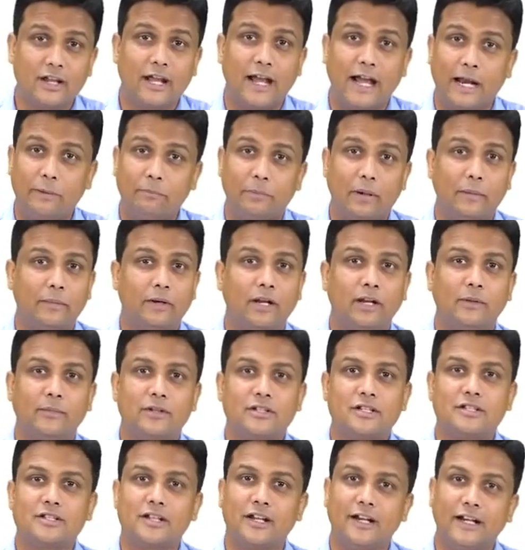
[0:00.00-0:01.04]
and papillary
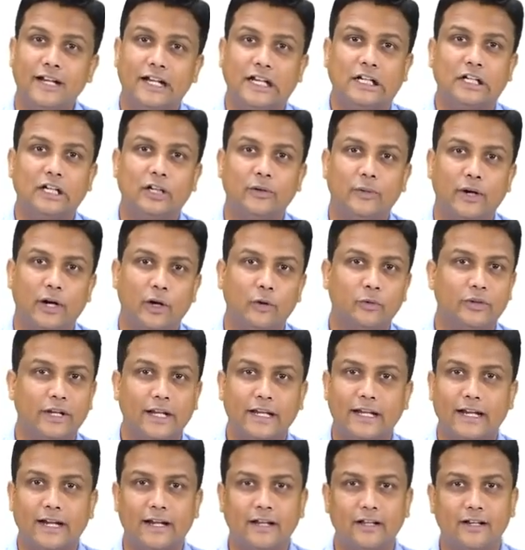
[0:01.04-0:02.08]
muscles are in turn divided into three
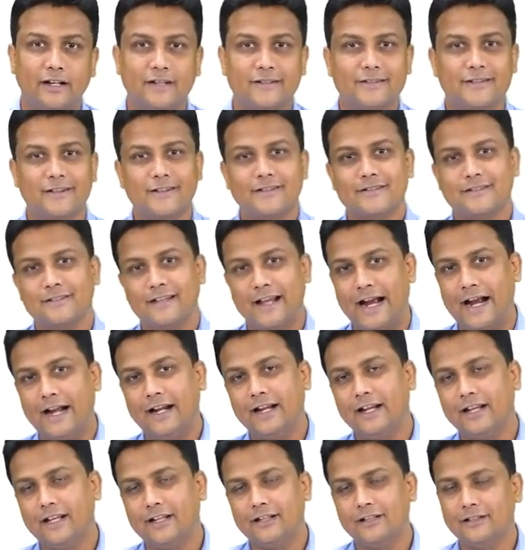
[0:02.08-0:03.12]
categories, guys: the
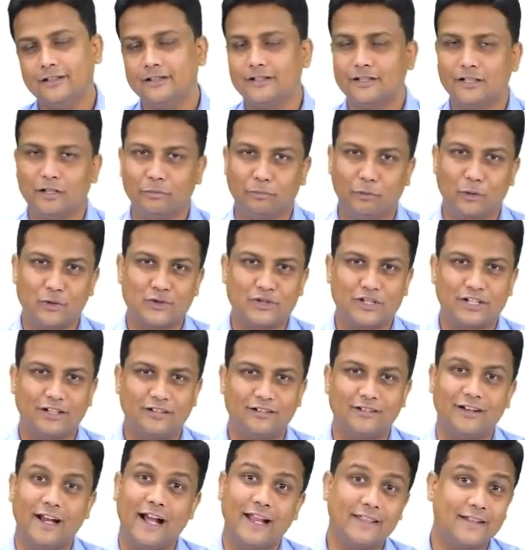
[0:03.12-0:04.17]
anterior, the
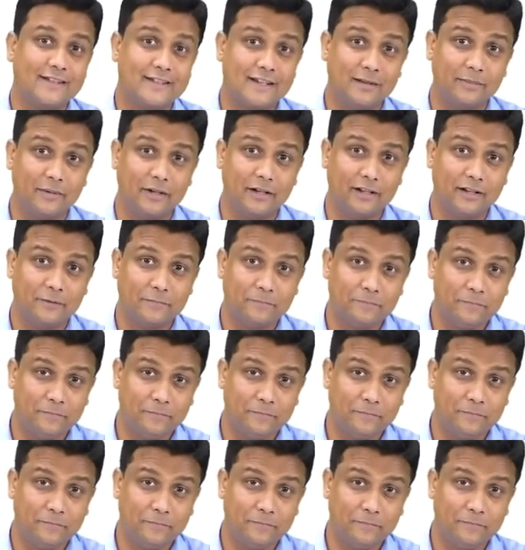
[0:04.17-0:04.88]
posterior and the septal.